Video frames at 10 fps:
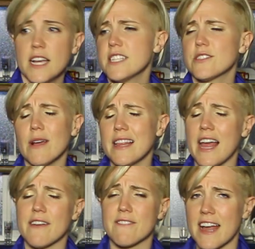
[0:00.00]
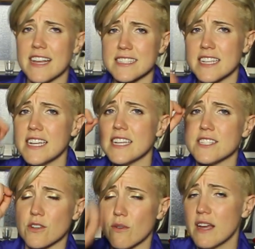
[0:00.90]
It's a great life, guys. It
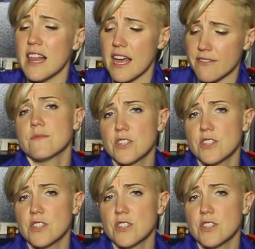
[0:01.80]
is a great life.